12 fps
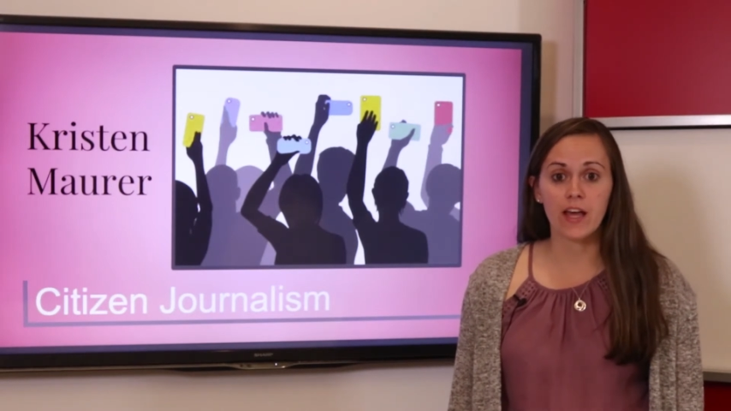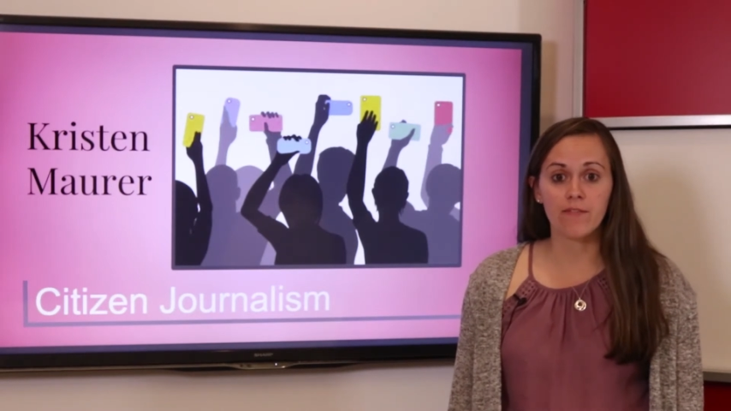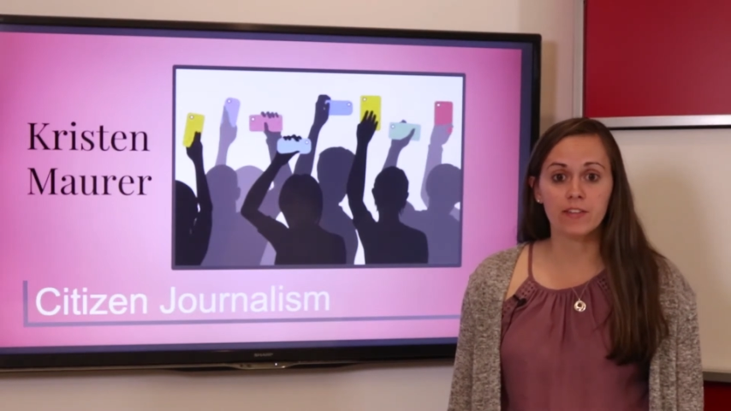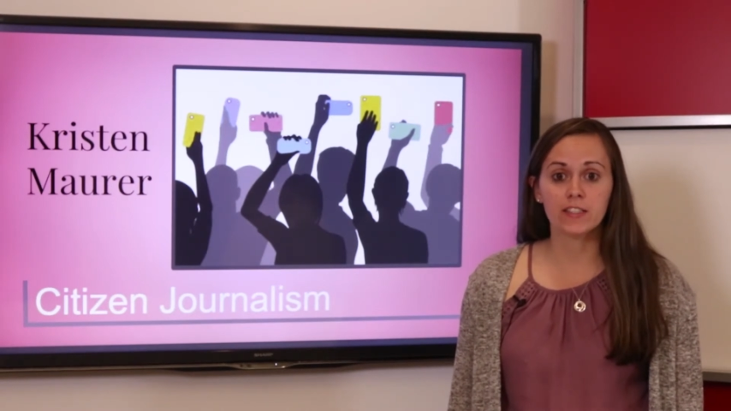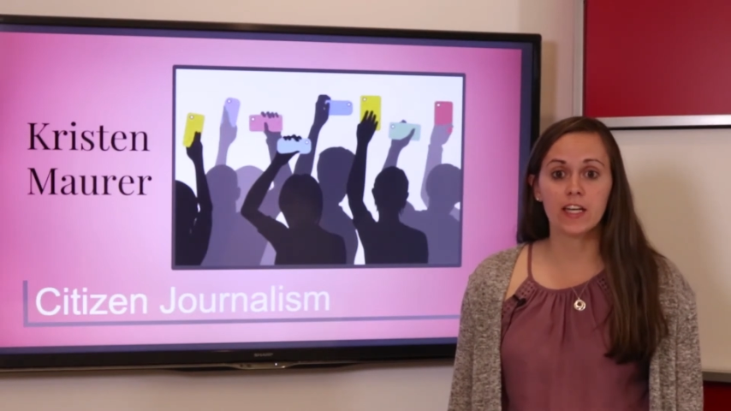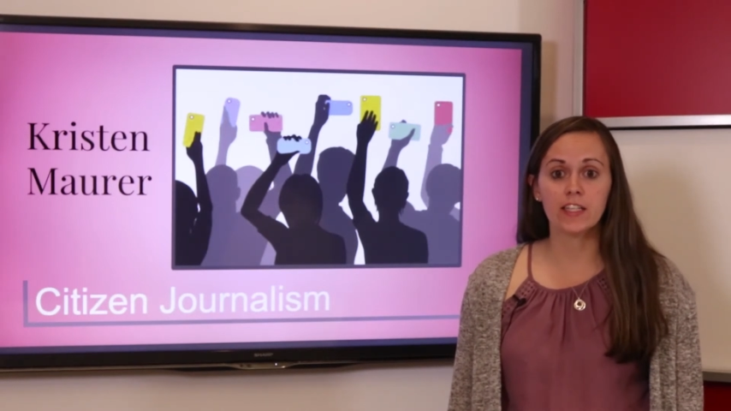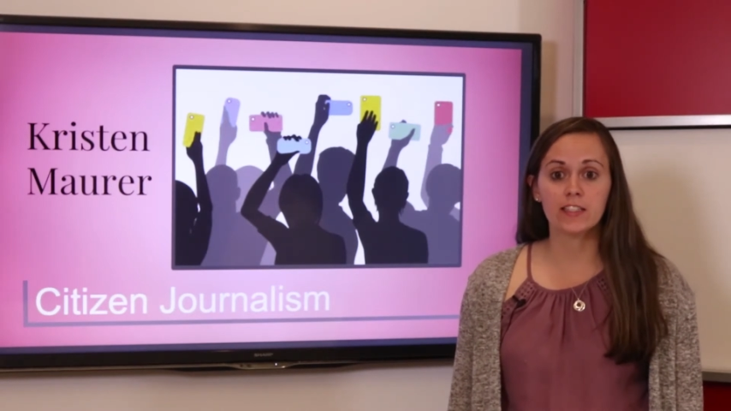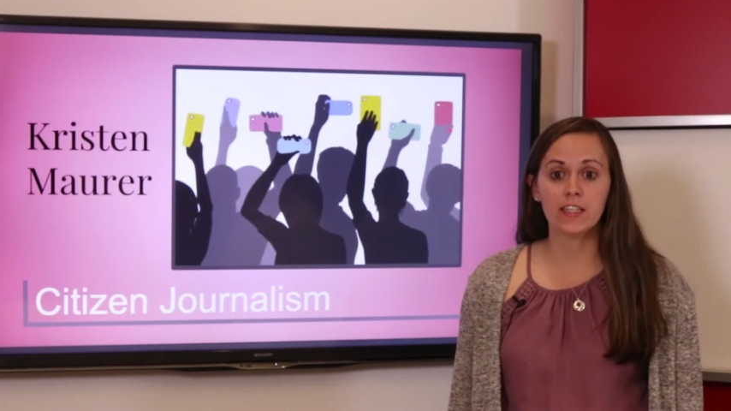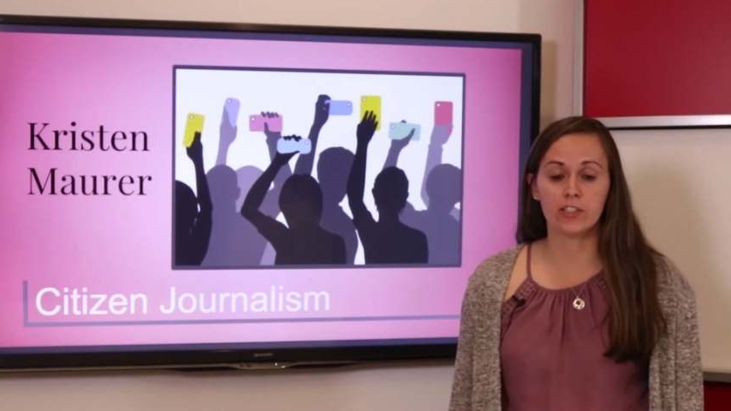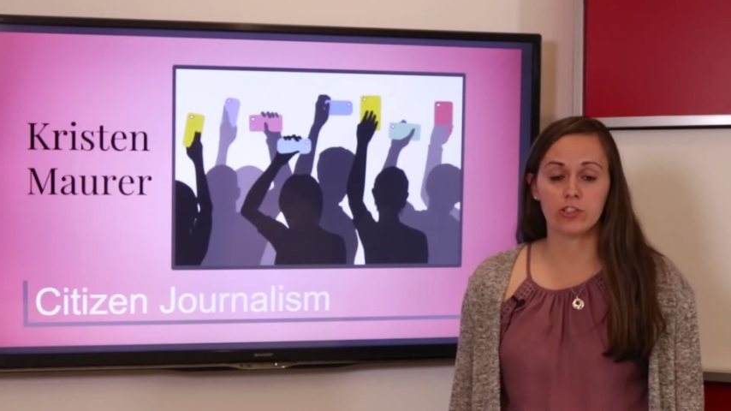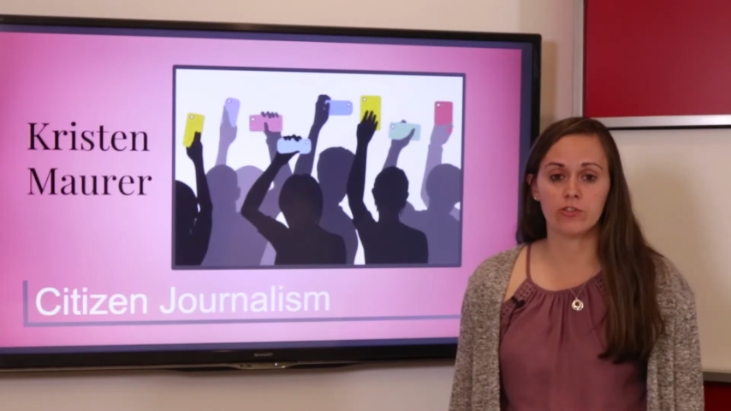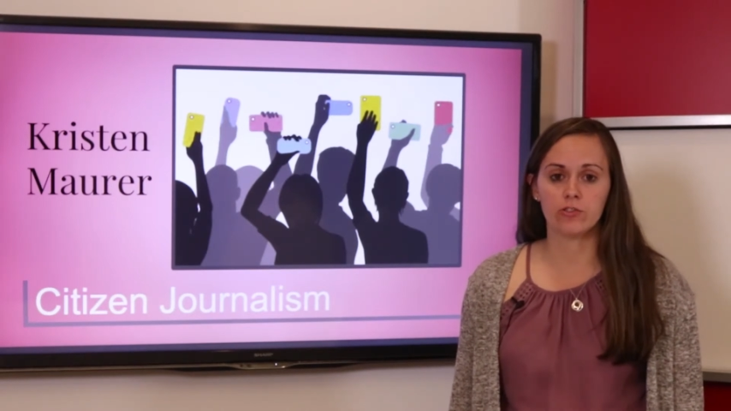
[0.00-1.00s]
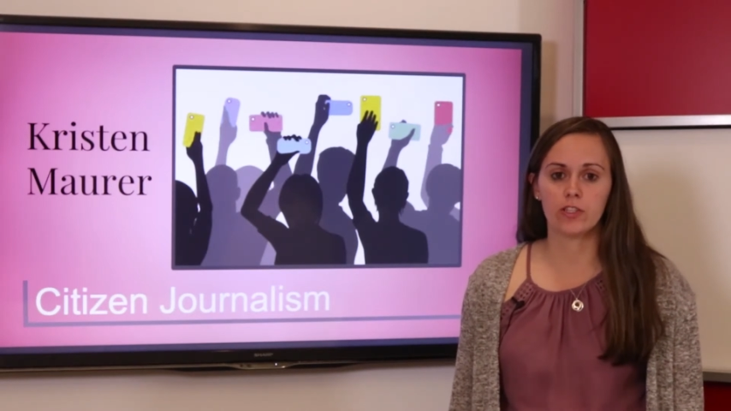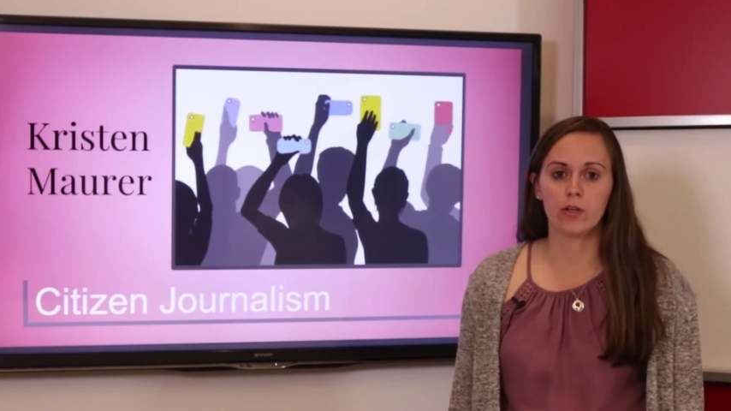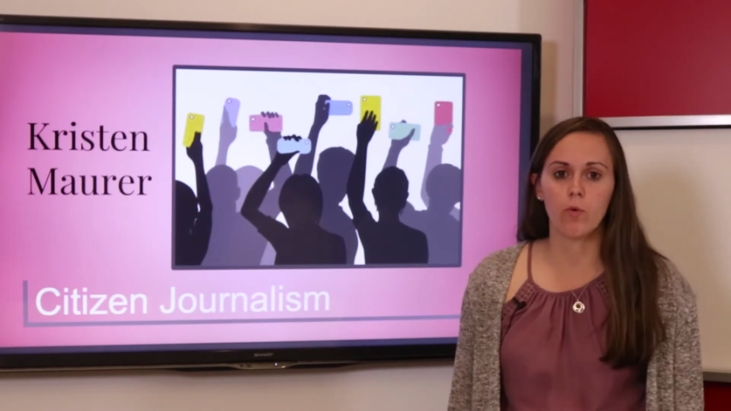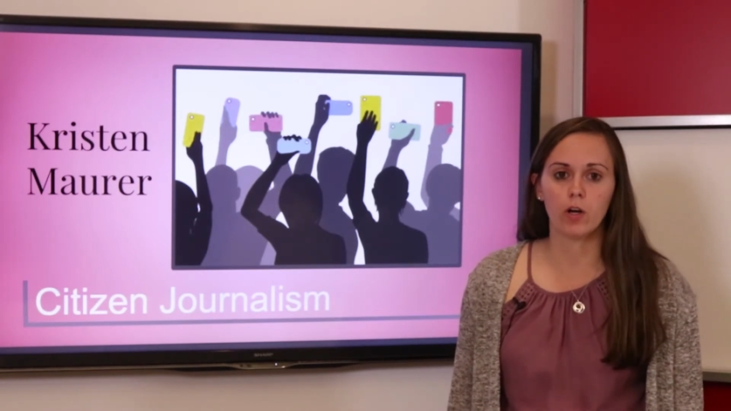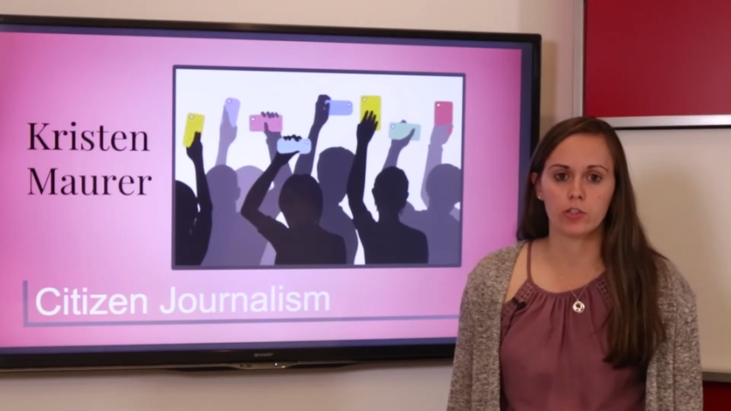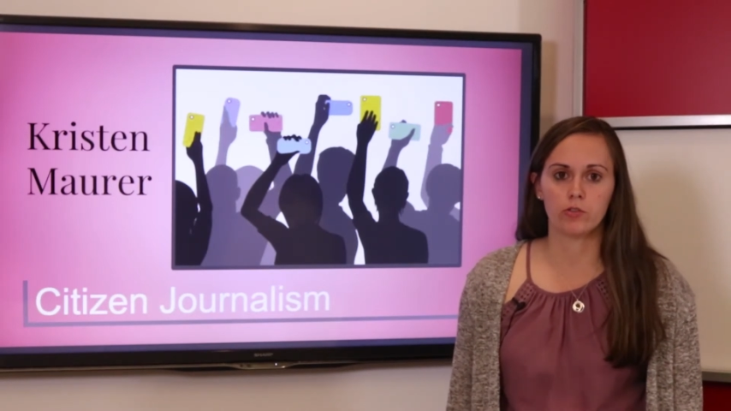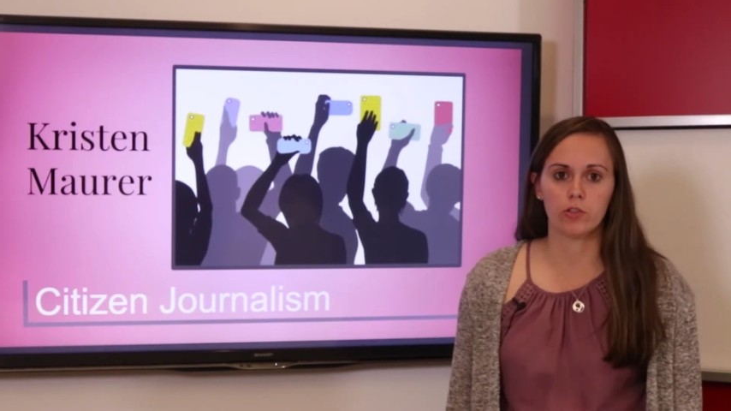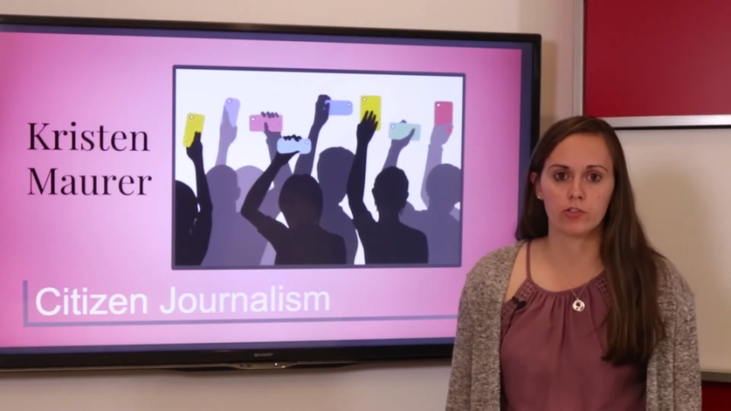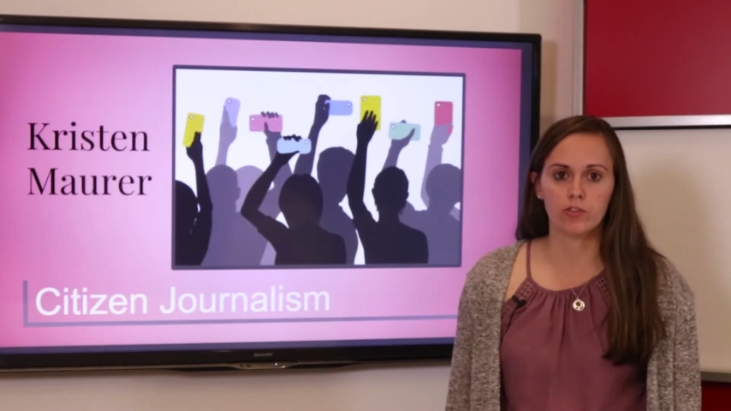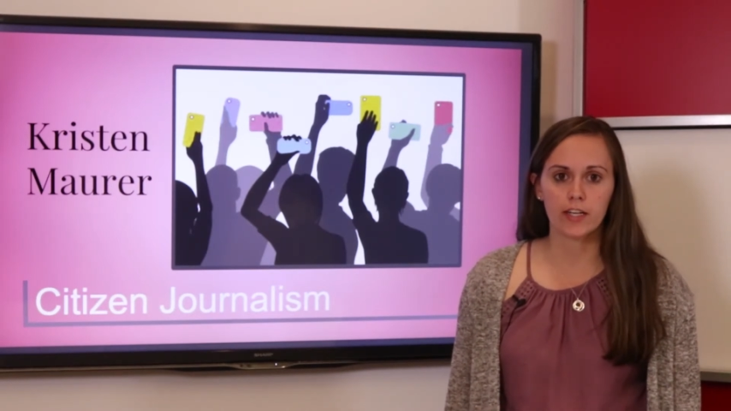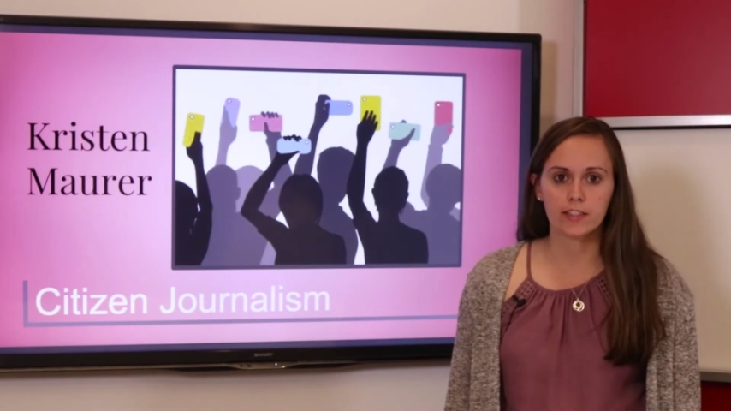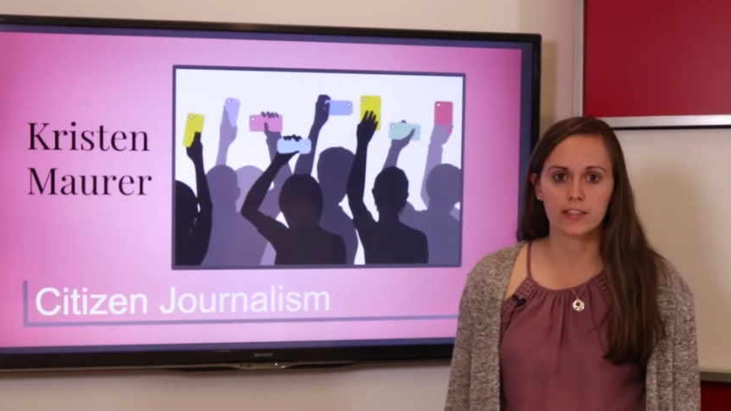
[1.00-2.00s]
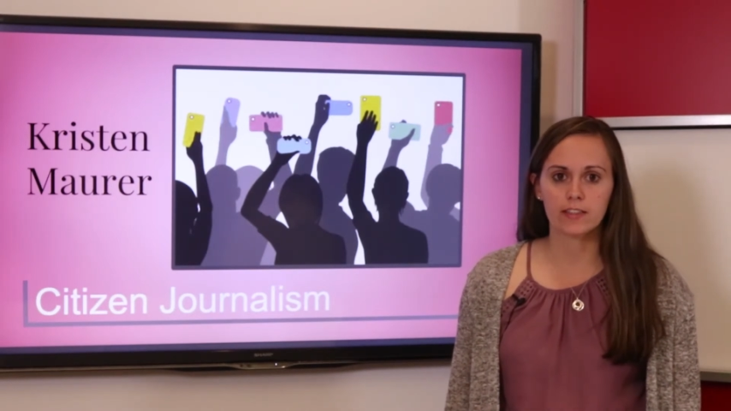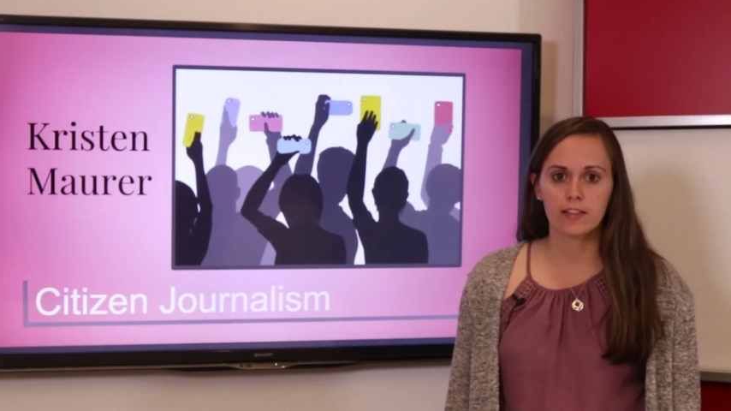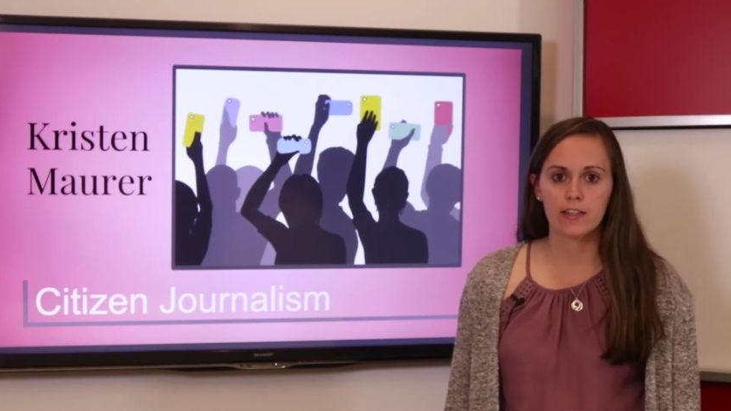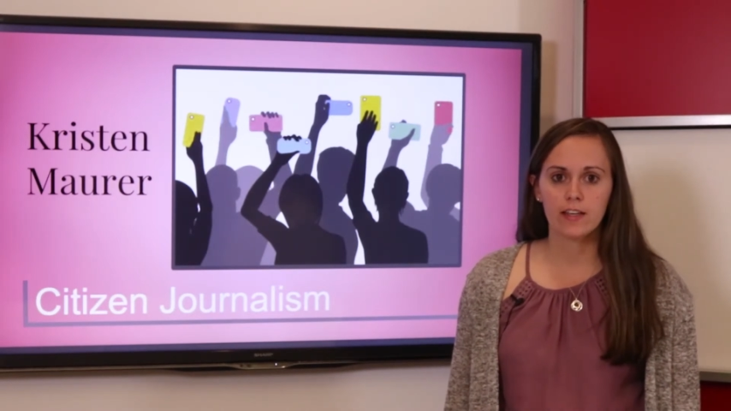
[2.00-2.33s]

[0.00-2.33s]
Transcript: emphasize the issues they want to address.